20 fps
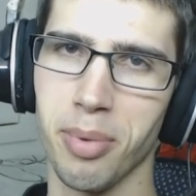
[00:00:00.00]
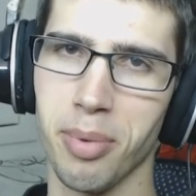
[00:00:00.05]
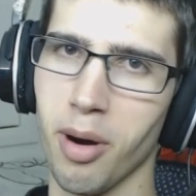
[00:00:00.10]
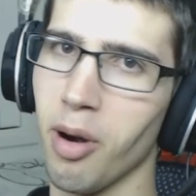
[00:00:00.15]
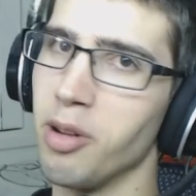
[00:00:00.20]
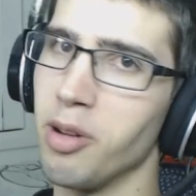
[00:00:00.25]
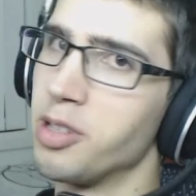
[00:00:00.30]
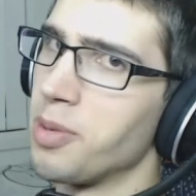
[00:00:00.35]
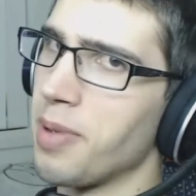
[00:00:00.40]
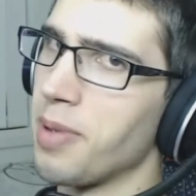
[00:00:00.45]

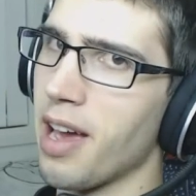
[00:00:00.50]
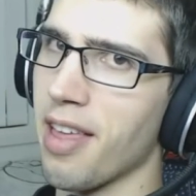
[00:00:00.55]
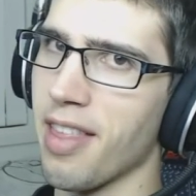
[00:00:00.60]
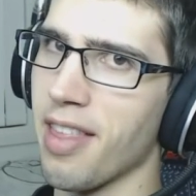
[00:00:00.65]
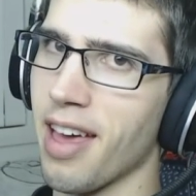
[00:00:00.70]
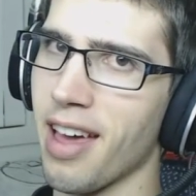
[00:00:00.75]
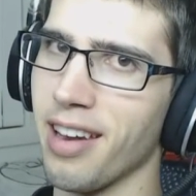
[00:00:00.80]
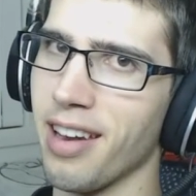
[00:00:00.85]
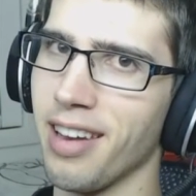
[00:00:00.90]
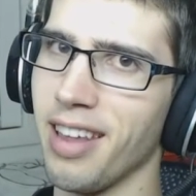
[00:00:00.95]
Pros about
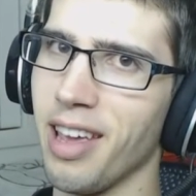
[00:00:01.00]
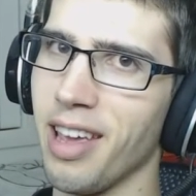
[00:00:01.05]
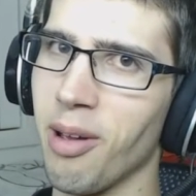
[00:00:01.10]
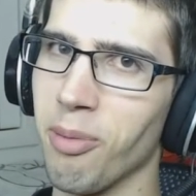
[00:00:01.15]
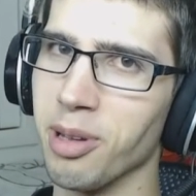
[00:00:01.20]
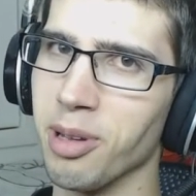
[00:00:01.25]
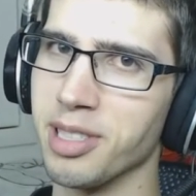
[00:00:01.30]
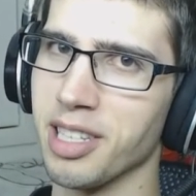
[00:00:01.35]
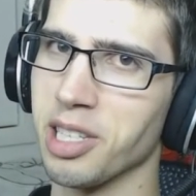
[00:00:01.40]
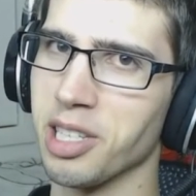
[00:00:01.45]
that,
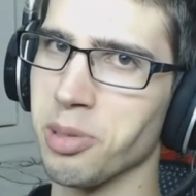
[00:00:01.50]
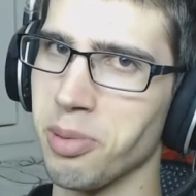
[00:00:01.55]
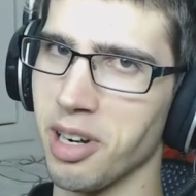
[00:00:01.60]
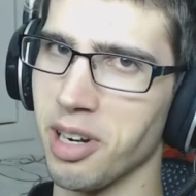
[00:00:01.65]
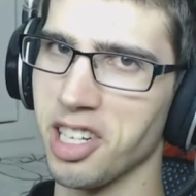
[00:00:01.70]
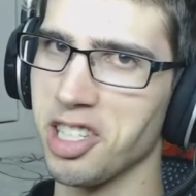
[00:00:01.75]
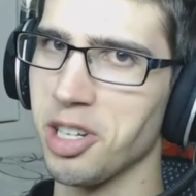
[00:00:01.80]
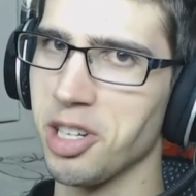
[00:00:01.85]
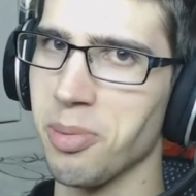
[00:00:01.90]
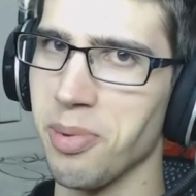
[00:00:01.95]
it was
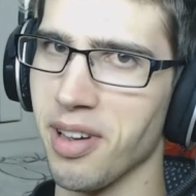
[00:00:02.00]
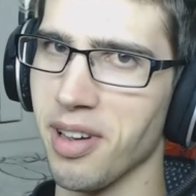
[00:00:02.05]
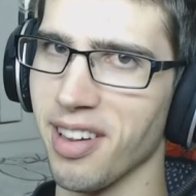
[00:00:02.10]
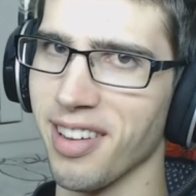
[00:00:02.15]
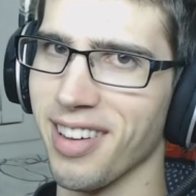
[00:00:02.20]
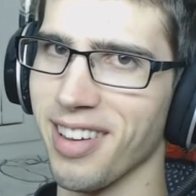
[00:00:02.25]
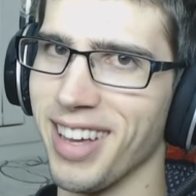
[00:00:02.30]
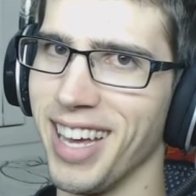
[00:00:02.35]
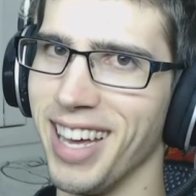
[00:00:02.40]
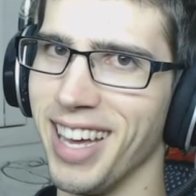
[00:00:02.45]
express shipping.
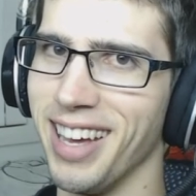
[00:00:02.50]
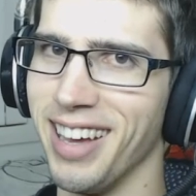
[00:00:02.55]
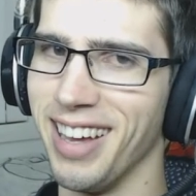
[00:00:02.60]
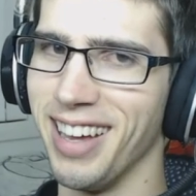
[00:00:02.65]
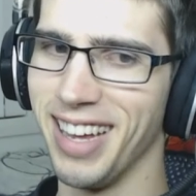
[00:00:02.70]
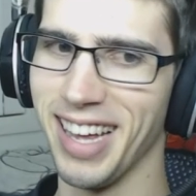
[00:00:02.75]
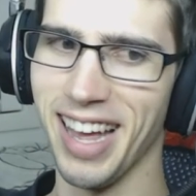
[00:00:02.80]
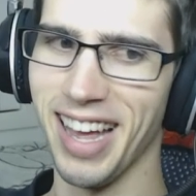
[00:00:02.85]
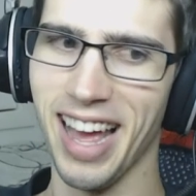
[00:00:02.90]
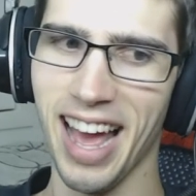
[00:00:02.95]

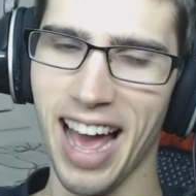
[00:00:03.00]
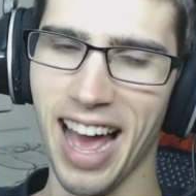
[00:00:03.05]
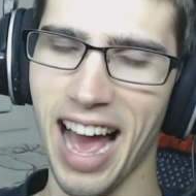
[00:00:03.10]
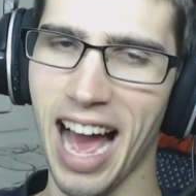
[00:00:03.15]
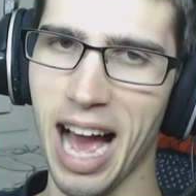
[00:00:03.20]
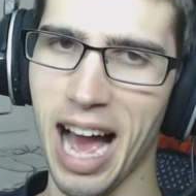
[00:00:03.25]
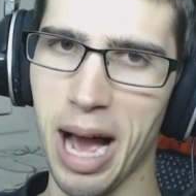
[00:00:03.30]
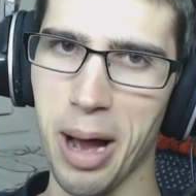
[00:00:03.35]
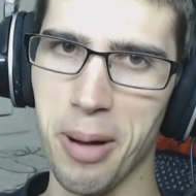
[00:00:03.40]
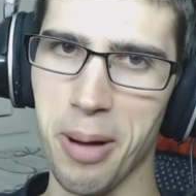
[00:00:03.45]

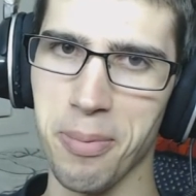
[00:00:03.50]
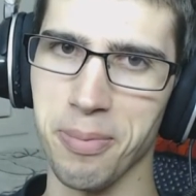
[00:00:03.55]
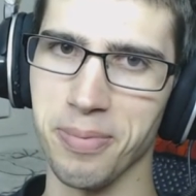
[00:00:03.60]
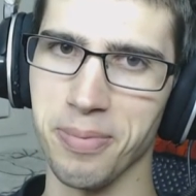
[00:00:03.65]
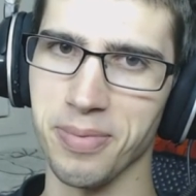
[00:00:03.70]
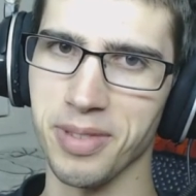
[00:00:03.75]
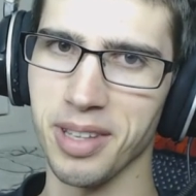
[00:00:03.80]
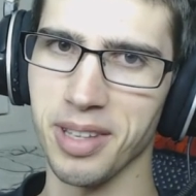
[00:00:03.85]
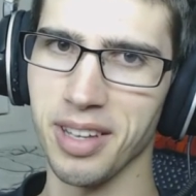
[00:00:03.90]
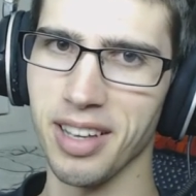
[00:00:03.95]

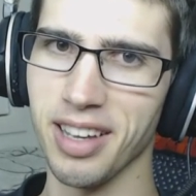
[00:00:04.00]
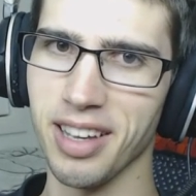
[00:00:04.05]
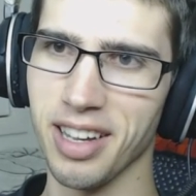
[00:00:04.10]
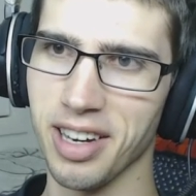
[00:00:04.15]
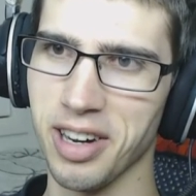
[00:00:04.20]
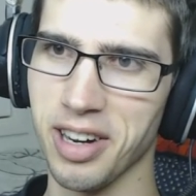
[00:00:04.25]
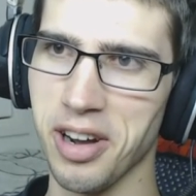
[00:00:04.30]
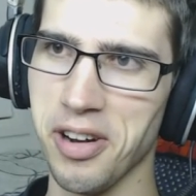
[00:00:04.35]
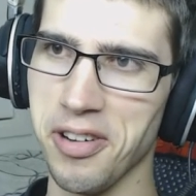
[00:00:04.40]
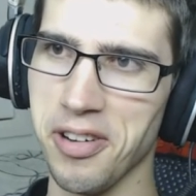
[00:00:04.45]

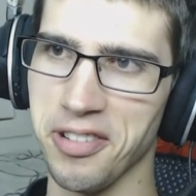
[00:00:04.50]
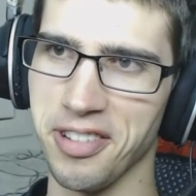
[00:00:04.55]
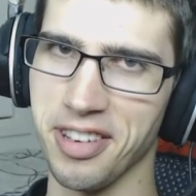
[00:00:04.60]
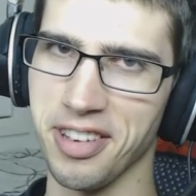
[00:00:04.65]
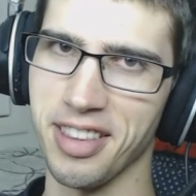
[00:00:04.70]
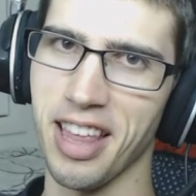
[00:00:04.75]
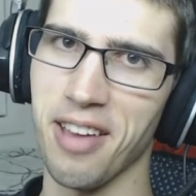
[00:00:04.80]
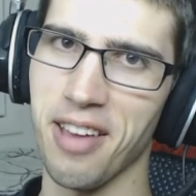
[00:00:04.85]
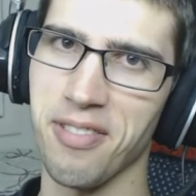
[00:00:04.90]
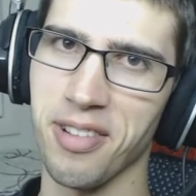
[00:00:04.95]
Con,
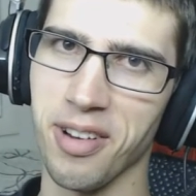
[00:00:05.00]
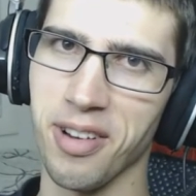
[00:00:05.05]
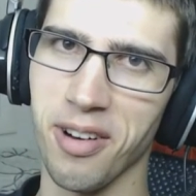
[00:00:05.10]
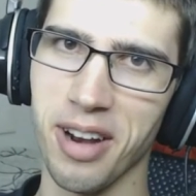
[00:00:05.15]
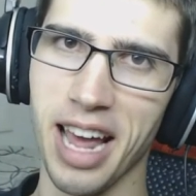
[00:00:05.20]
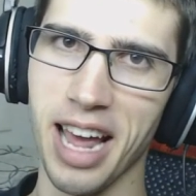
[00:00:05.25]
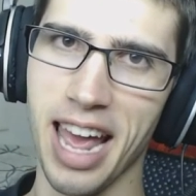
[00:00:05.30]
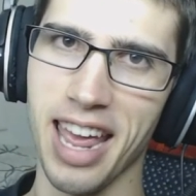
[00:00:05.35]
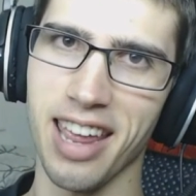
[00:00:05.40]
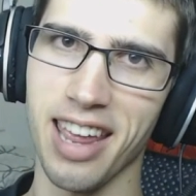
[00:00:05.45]
they
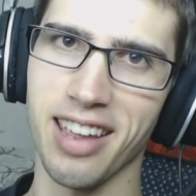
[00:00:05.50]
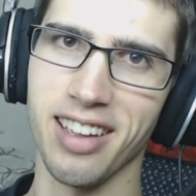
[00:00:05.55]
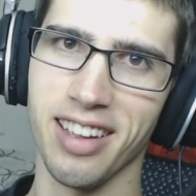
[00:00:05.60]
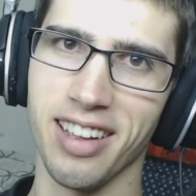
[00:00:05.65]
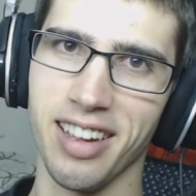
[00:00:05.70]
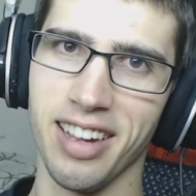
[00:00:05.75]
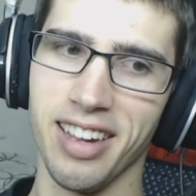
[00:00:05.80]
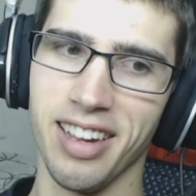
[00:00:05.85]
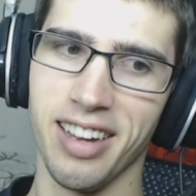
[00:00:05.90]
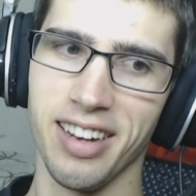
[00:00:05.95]
forgot a
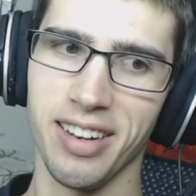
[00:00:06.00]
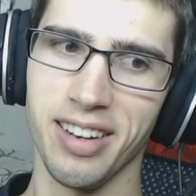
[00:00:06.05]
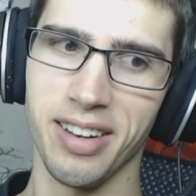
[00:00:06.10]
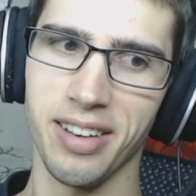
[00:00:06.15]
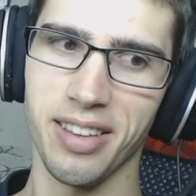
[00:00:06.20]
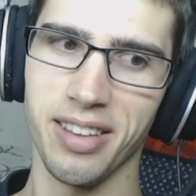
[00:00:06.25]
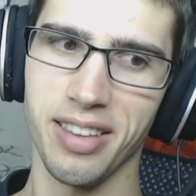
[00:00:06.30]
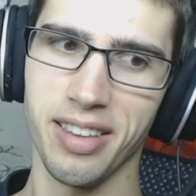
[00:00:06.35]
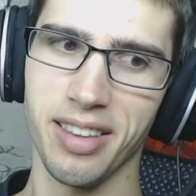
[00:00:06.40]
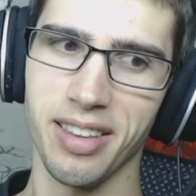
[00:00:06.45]

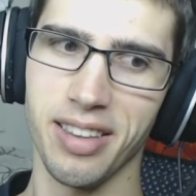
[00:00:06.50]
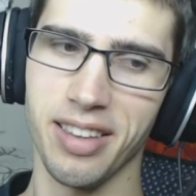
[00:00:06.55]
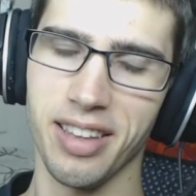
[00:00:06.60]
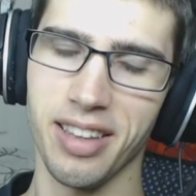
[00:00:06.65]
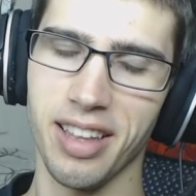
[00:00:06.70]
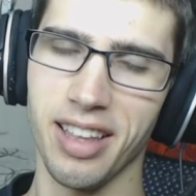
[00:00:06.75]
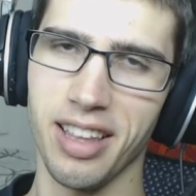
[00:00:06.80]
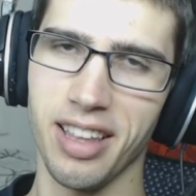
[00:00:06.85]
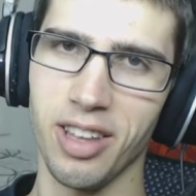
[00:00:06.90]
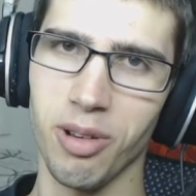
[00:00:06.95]

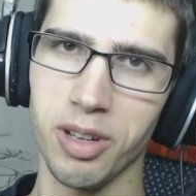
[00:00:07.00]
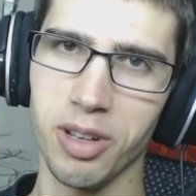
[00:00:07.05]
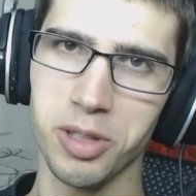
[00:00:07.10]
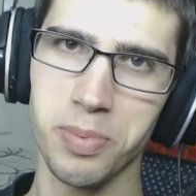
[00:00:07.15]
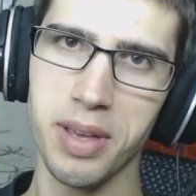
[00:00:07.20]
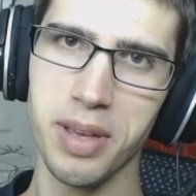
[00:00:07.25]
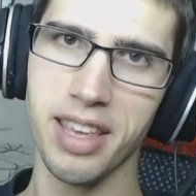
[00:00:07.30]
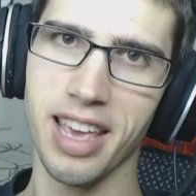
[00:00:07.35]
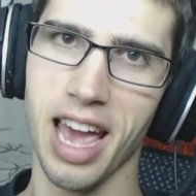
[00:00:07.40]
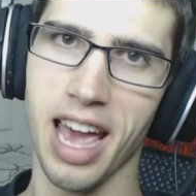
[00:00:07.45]

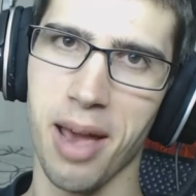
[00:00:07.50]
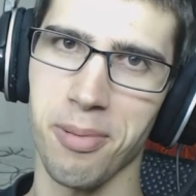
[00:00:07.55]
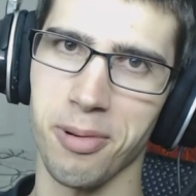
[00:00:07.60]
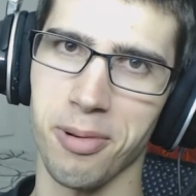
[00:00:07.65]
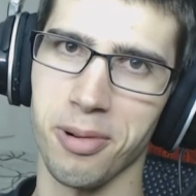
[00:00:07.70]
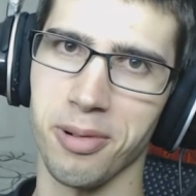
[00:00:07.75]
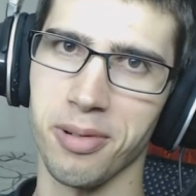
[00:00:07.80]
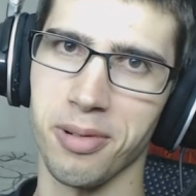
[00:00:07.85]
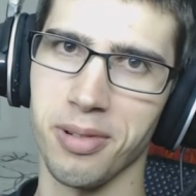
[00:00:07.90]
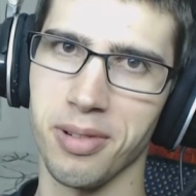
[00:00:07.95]
USB
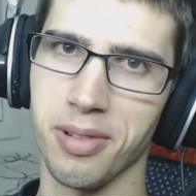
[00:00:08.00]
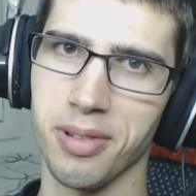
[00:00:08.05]
cable.